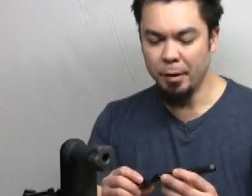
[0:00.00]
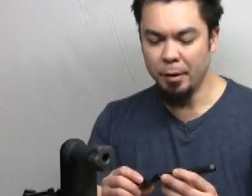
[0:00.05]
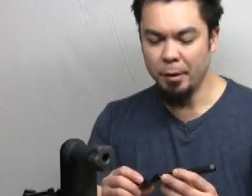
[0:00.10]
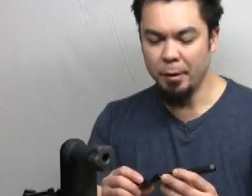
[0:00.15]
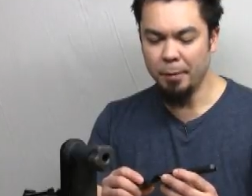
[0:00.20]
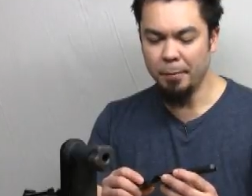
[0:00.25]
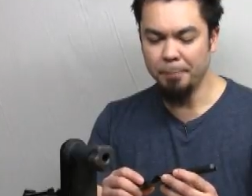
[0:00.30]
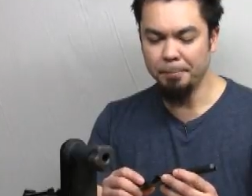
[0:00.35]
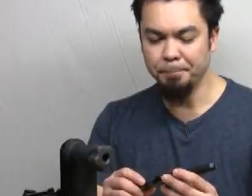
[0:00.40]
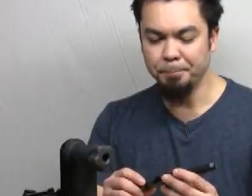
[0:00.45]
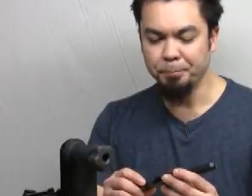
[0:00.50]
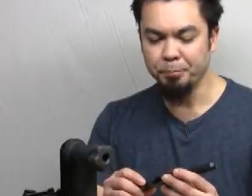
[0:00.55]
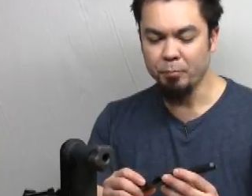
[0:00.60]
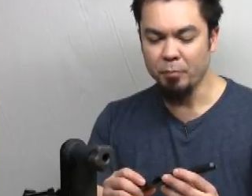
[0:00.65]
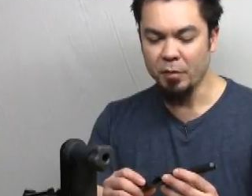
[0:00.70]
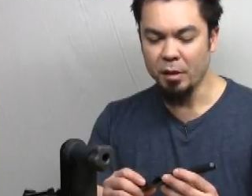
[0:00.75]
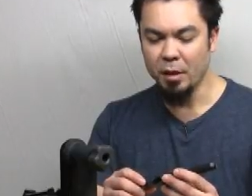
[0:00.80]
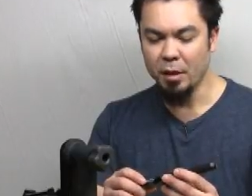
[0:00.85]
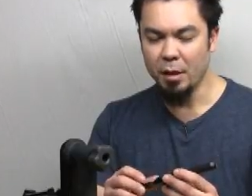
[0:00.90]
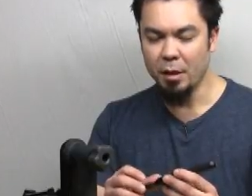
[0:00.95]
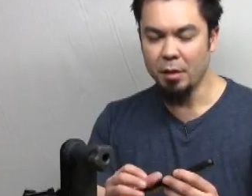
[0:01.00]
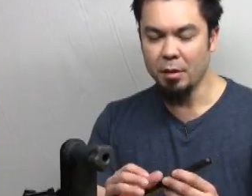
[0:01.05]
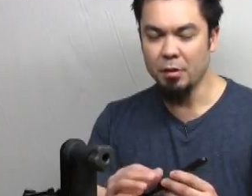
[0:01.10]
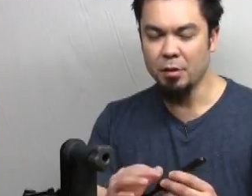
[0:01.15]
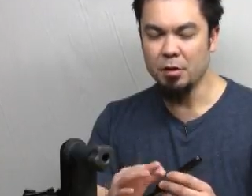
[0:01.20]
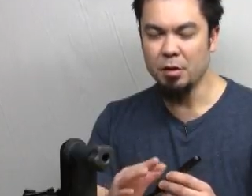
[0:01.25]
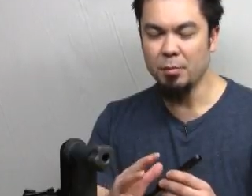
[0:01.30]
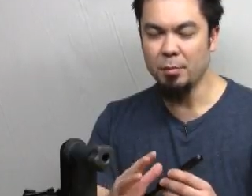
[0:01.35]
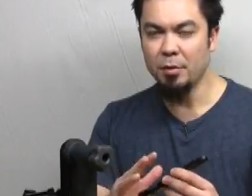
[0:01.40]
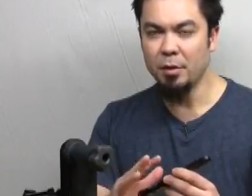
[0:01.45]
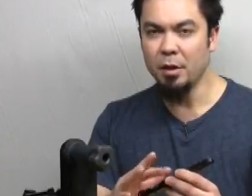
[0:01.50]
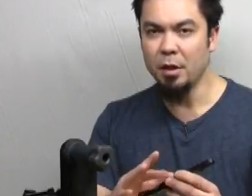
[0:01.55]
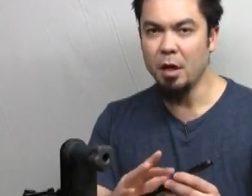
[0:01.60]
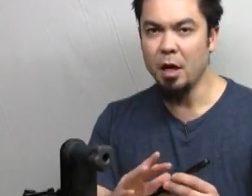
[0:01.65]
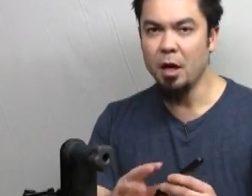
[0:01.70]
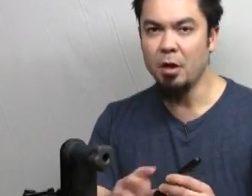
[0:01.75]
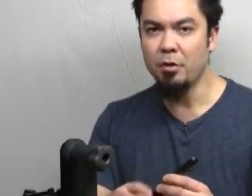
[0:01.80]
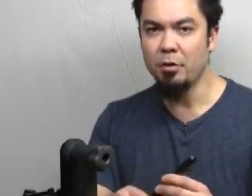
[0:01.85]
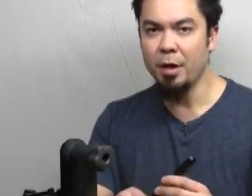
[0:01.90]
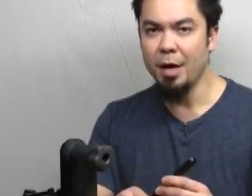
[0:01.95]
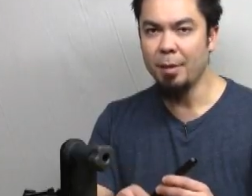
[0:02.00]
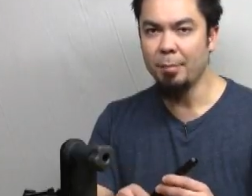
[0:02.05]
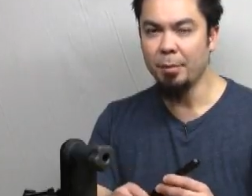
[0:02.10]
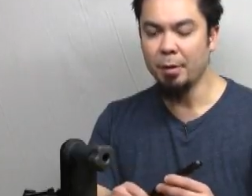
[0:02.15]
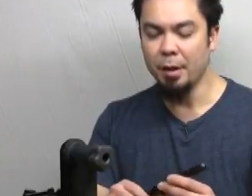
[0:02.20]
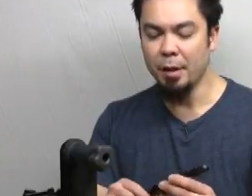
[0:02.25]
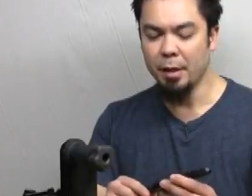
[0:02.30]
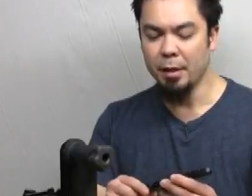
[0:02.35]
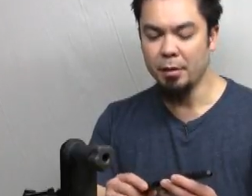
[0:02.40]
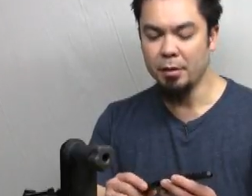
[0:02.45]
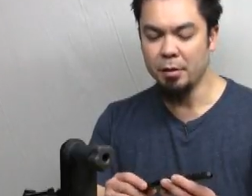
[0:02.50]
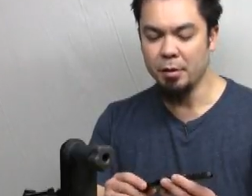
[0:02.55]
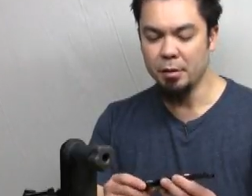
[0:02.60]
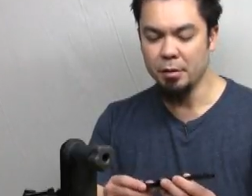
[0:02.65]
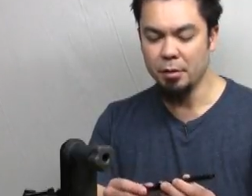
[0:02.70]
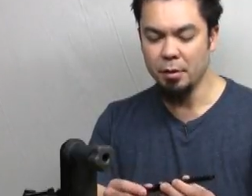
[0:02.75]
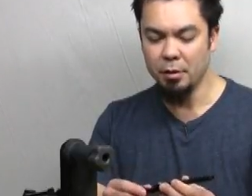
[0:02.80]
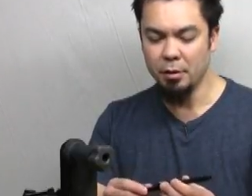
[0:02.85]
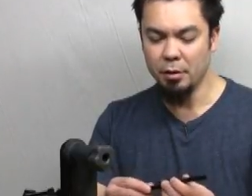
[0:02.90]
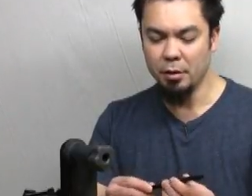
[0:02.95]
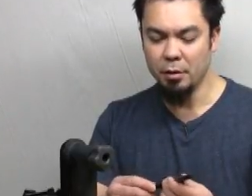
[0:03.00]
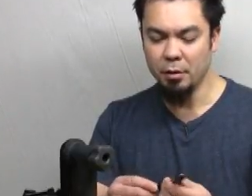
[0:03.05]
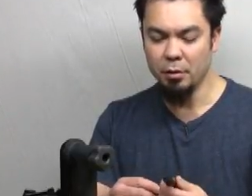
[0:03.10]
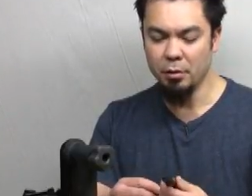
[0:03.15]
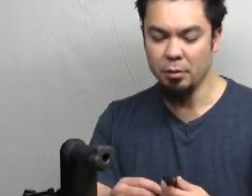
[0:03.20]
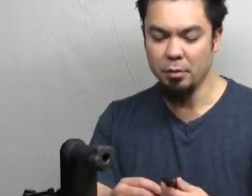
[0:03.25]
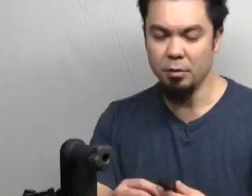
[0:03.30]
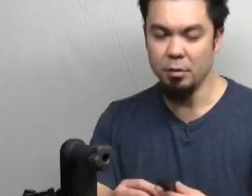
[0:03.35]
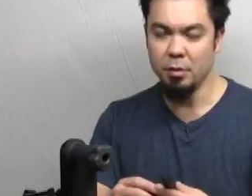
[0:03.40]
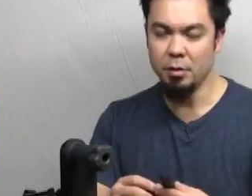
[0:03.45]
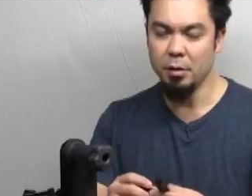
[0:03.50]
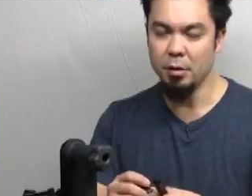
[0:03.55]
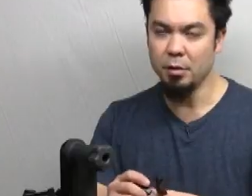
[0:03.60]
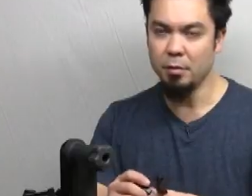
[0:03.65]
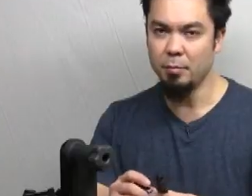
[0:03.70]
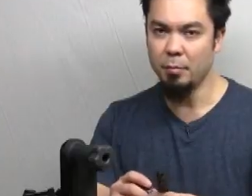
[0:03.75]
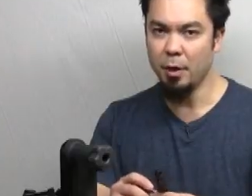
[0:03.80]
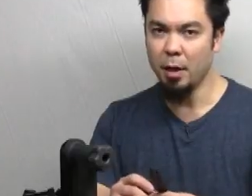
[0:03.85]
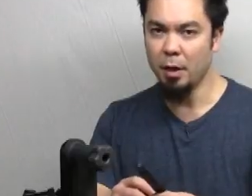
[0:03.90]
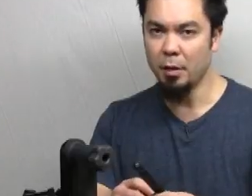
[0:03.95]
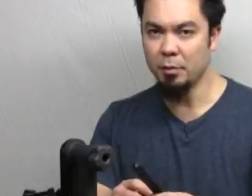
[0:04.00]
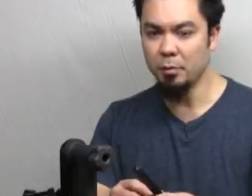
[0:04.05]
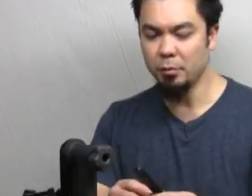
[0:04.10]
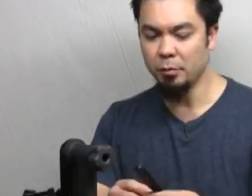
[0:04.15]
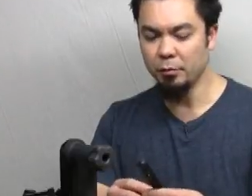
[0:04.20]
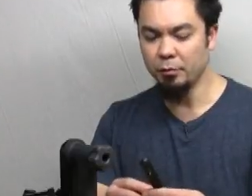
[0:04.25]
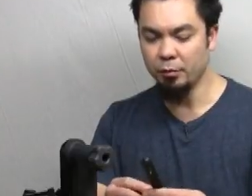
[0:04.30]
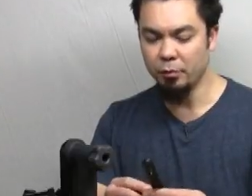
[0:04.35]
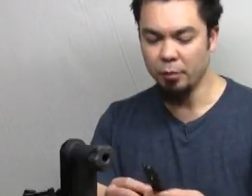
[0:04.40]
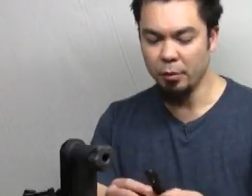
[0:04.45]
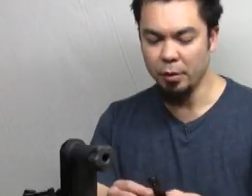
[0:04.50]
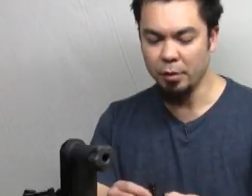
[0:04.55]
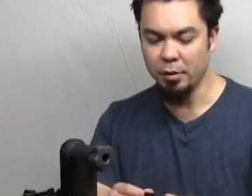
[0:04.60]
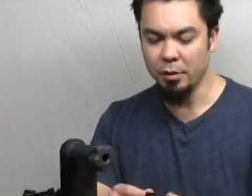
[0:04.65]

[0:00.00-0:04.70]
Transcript: some of the other applications that you can use this module for.